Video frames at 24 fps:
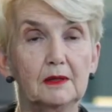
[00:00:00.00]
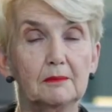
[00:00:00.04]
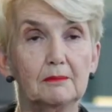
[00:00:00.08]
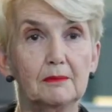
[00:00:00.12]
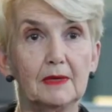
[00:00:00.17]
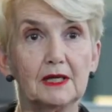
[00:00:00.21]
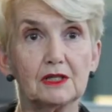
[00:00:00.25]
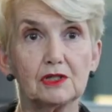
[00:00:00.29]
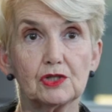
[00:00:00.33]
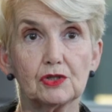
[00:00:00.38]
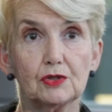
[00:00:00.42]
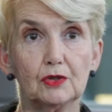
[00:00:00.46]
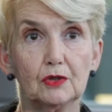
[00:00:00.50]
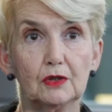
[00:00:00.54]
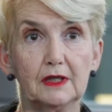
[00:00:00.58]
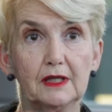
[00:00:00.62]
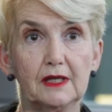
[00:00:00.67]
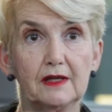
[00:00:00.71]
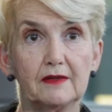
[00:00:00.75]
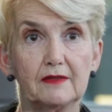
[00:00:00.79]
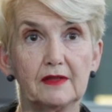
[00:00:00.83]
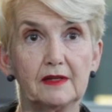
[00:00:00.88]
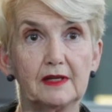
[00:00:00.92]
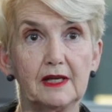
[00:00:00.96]
much
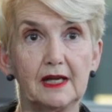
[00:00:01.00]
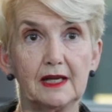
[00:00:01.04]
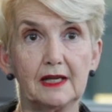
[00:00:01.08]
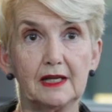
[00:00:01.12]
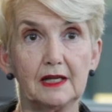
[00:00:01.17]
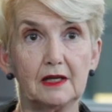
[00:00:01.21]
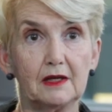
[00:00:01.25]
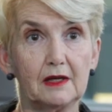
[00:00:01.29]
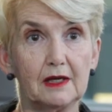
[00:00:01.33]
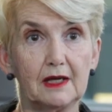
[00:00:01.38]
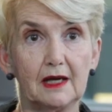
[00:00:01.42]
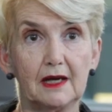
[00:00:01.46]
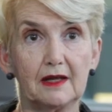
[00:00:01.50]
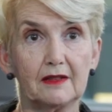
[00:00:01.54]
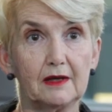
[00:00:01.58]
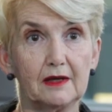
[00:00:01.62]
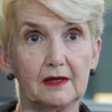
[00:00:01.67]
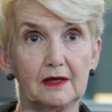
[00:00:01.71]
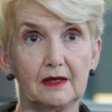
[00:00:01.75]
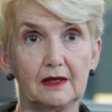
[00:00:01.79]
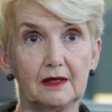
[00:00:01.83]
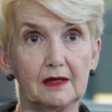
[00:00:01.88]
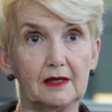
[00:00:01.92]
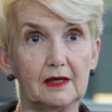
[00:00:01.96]
earlier than any
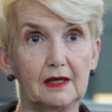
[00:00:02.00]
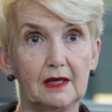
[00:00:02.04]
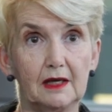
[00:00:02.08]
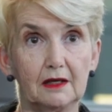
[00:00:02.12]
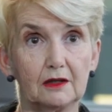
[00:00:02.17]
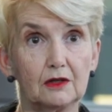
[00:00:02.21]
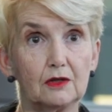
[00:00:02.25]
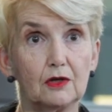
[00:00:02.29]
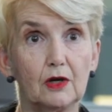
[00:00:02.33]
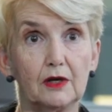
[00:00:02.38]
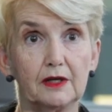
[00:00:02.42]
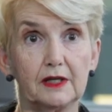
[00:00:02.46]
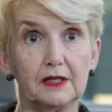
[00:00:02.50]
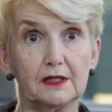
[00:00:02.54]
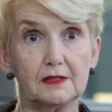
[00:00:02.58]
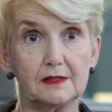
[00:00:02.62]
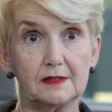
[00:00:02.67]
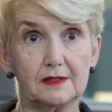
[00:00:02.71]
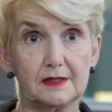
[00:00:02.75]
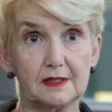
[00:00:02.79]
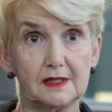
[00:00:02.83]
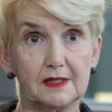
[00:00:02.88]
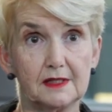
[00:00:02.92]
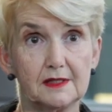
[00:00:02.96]
other chronic
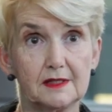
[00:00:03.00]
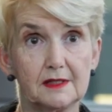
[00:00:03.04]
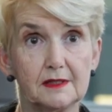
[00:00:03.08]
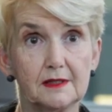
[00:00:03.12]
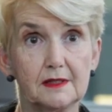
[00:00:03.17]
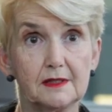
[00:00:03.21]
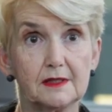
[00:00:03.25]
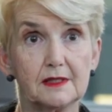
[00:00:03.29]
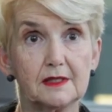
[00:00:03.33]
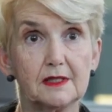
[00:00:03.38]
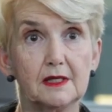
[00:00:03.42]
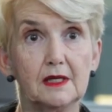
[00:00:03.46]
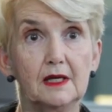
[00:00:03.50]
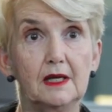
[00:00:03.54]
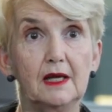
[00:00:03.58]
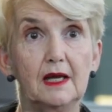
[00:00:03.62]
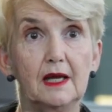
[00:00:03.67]
diseases.